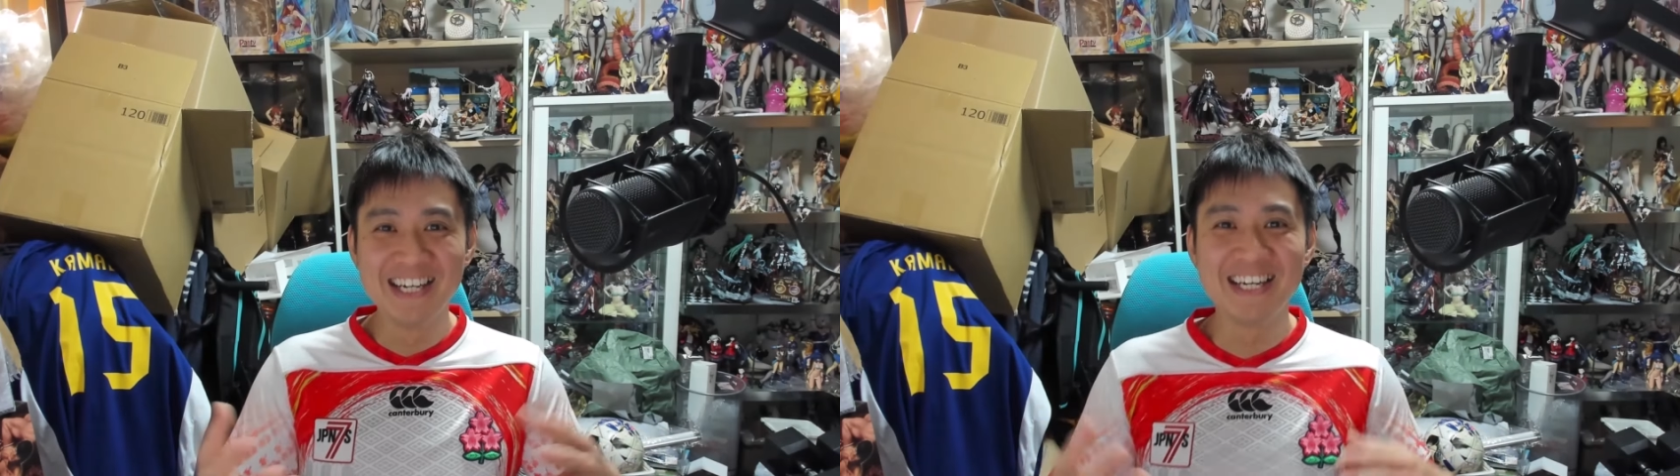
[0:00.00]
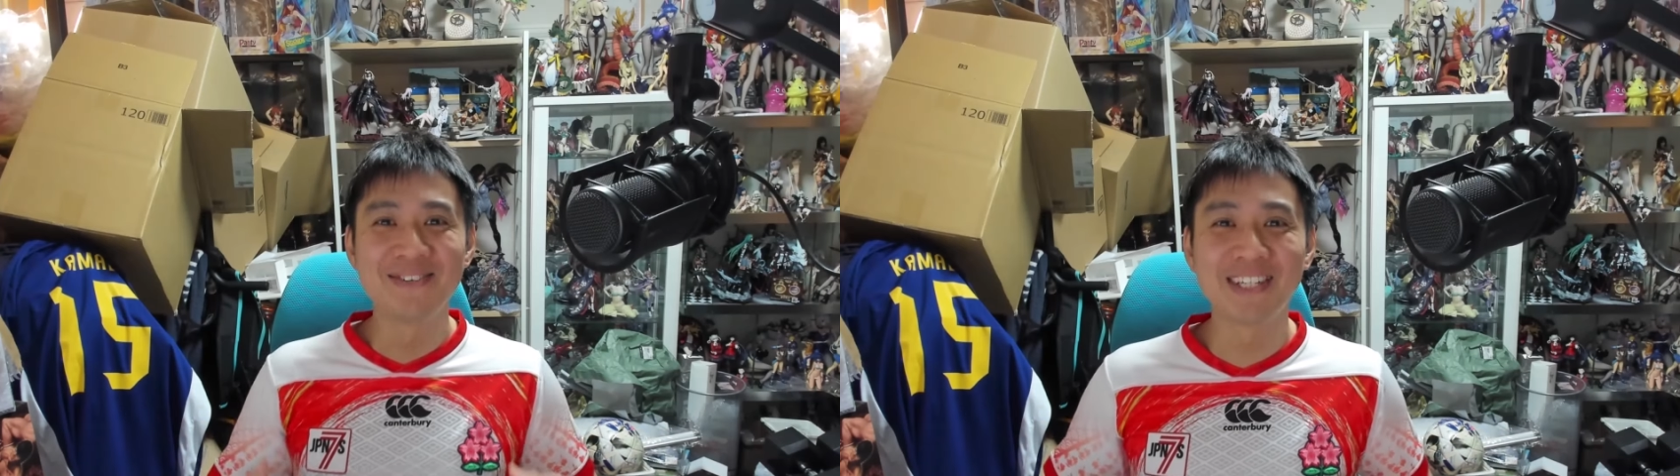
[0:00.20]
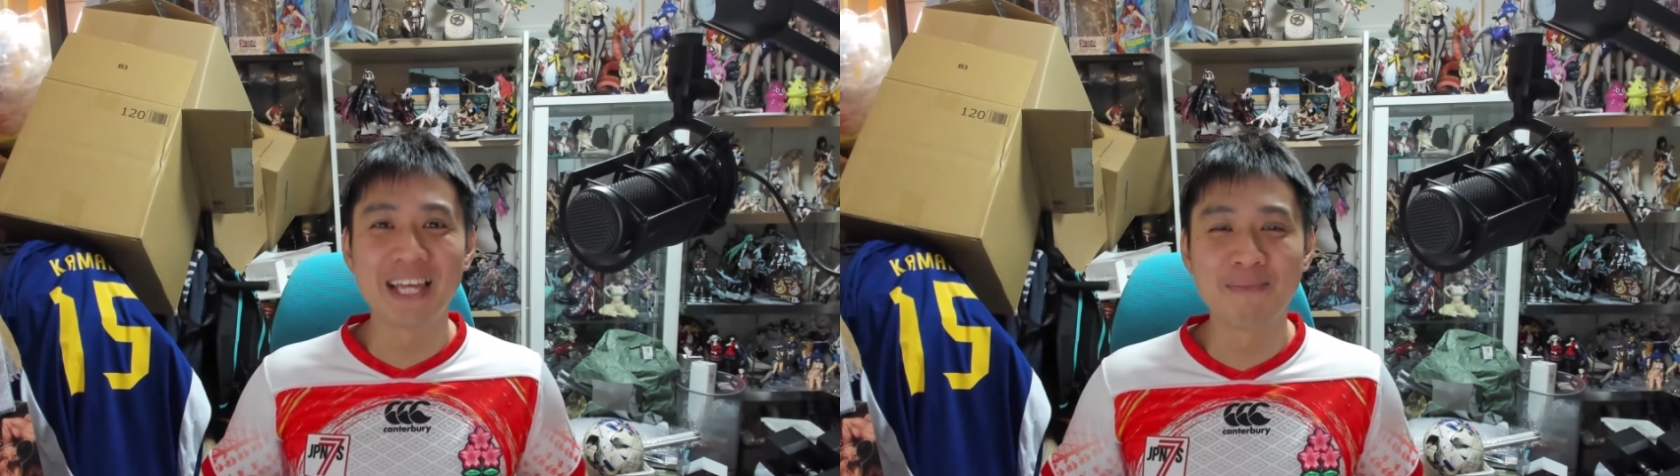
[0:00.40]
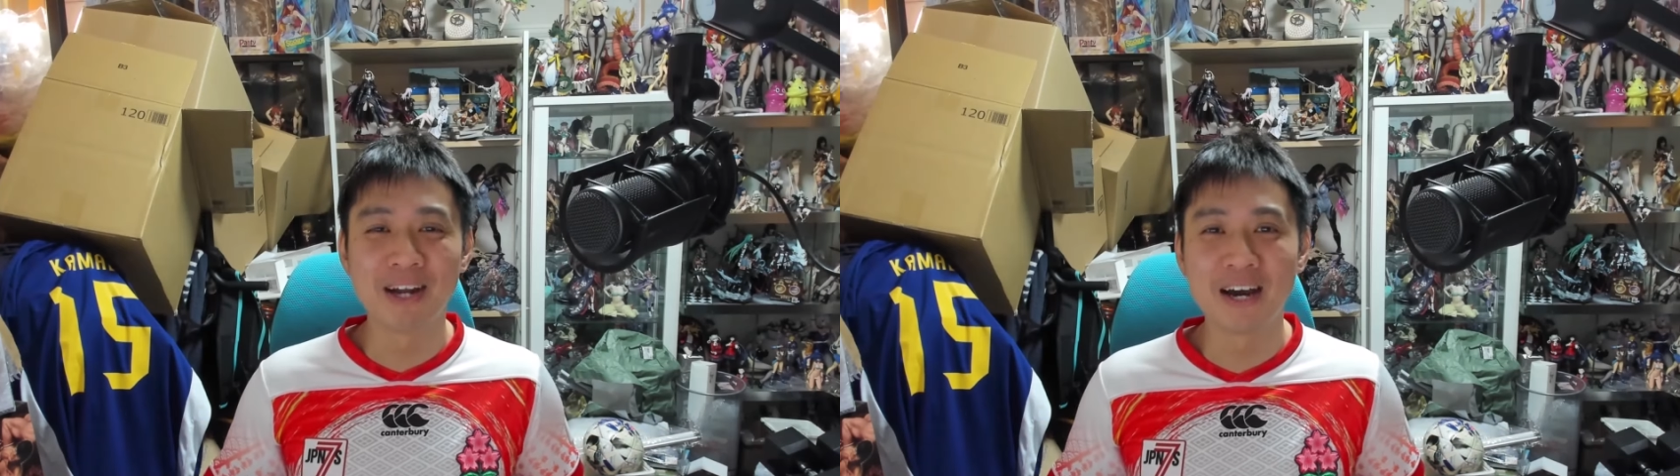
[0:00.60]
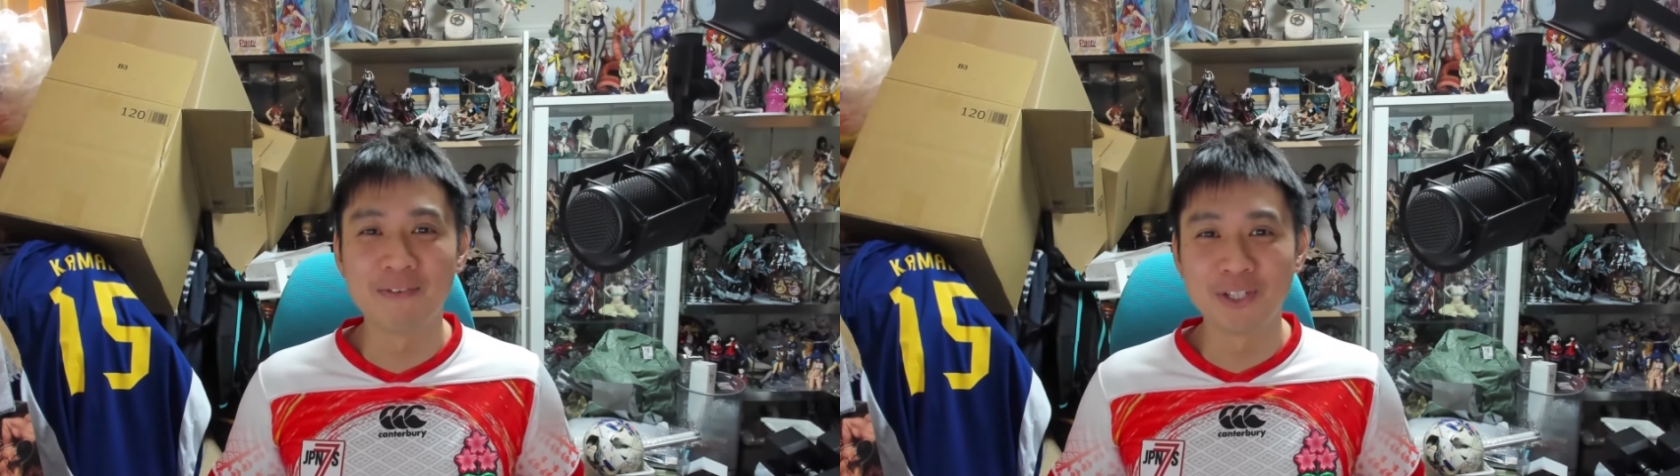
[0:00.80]
He's one to keep an
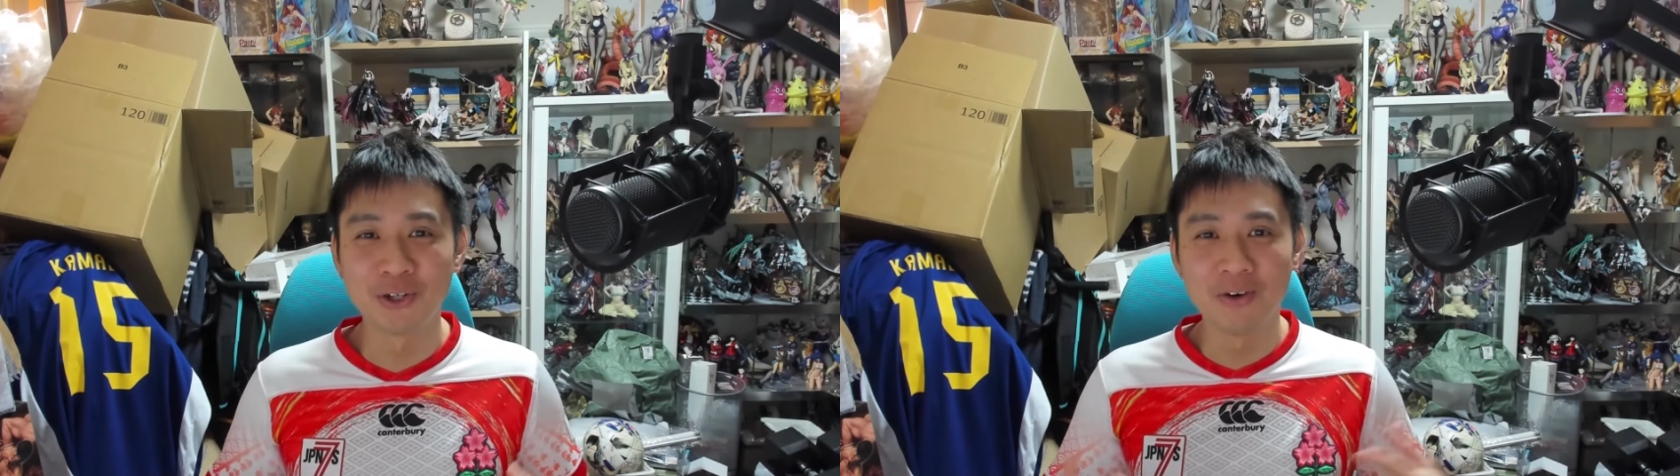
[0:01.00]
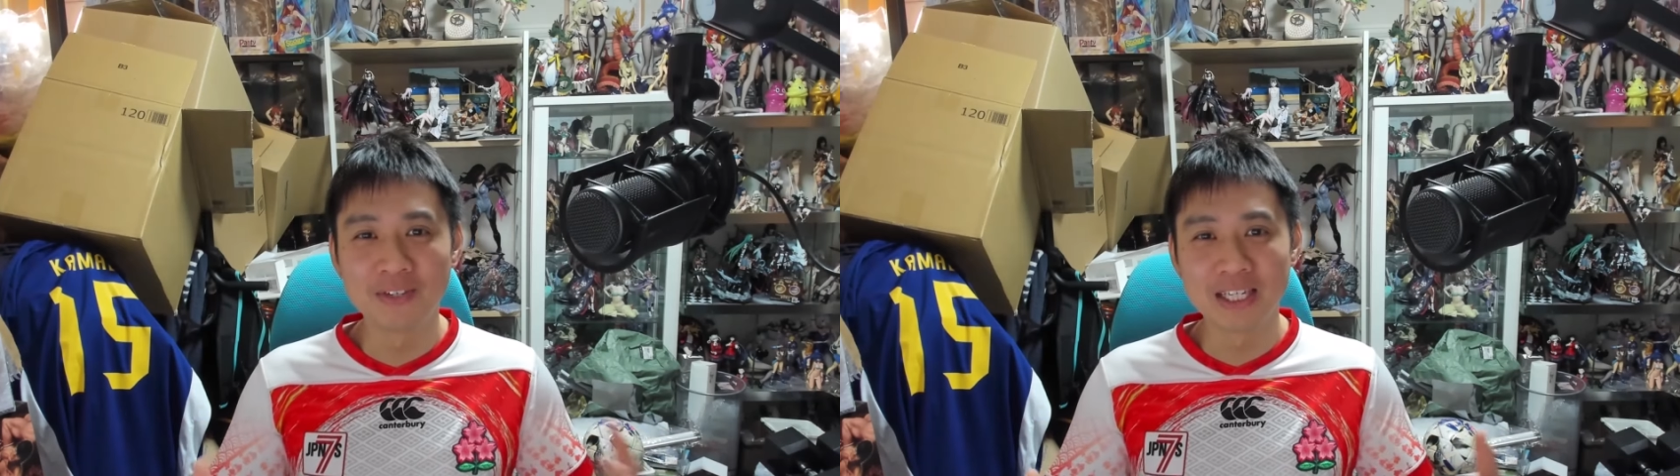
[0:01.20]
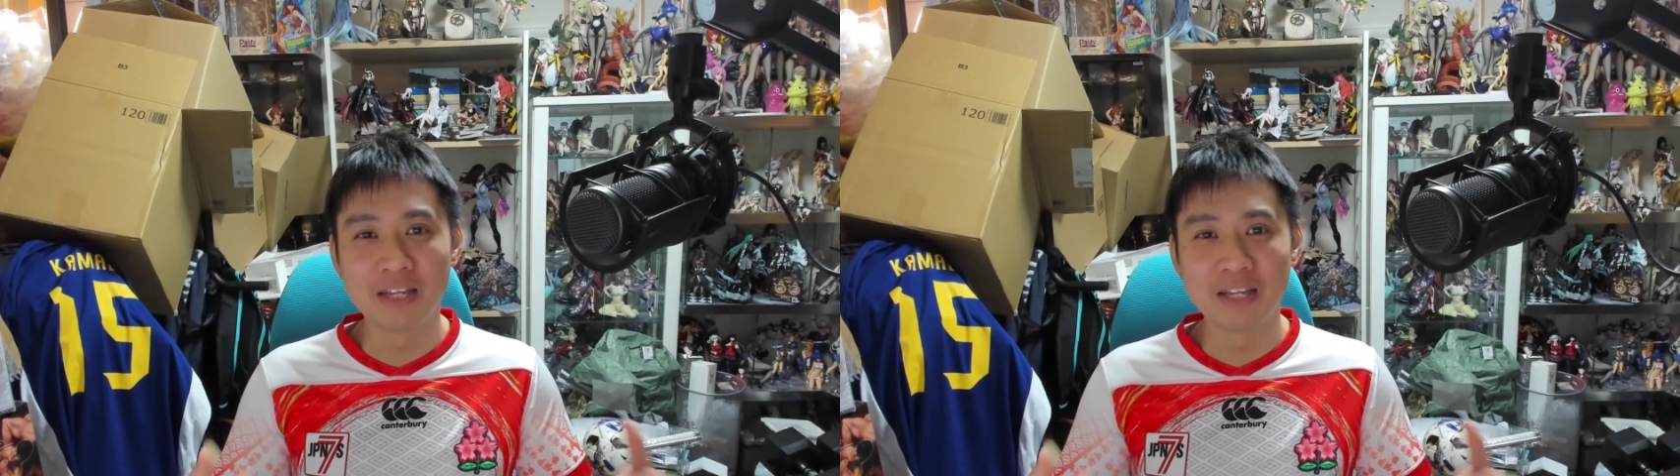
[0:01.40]
eye out for sure. Obviously,